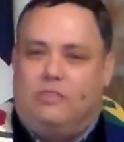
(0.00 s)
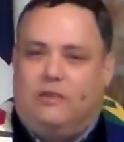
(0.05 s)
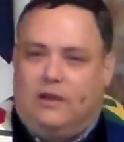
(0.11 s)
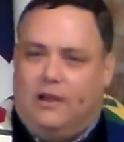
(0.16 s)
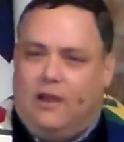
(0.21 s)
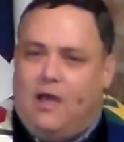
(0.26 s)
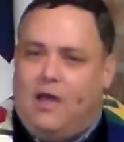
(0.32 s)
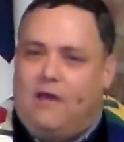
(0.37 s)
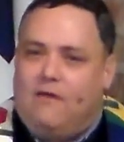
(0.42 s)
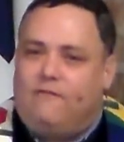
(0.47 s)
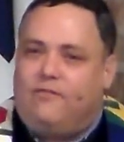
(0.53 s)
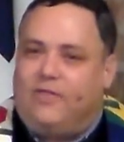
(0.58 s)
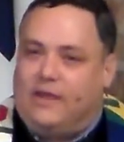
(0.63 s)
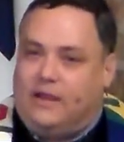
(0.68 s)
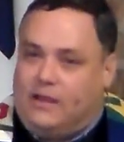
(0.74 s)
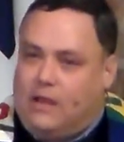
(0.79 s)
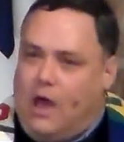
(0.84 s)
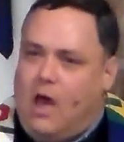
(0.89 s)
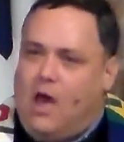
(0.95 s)
The
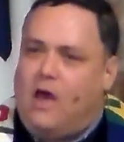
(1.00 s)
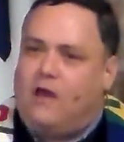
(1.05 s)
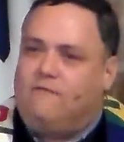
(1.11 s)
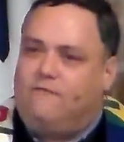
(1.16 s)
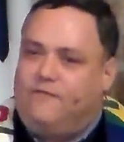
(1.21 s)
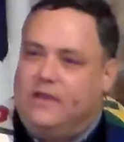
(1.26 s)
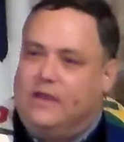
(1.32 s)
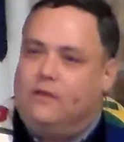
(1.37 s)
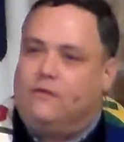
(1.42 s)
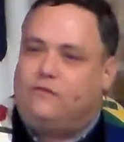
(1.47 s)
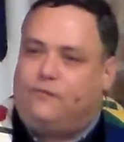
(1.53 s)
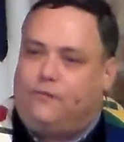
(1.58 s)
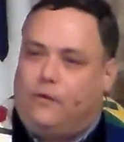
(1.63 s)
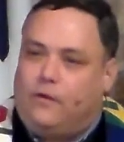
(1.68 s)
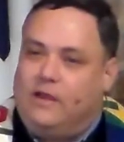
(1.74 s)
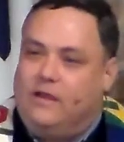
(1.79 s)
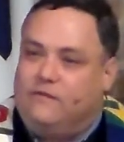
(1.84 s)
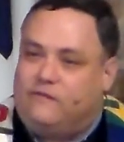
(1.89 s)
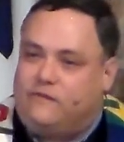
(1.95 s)
love that God
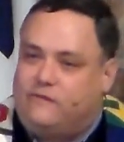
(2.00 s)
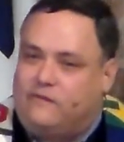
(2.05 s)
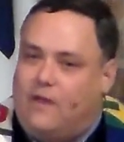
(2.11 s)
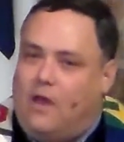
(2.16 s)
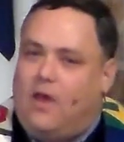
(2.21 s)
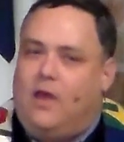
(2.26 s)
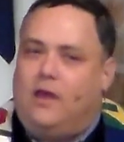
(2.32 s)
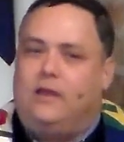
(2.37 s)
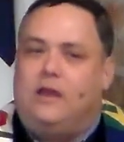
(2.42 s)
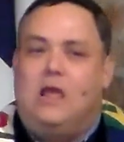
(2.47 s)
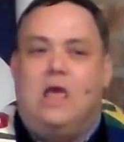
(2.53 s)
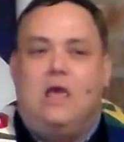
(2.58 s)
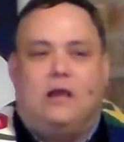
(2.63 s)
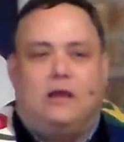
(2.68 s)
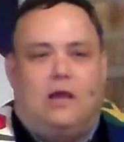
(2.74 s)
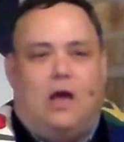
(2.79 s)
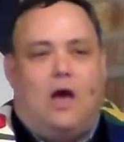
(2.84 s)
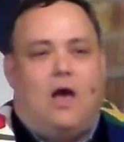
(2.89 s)
feels for his Son,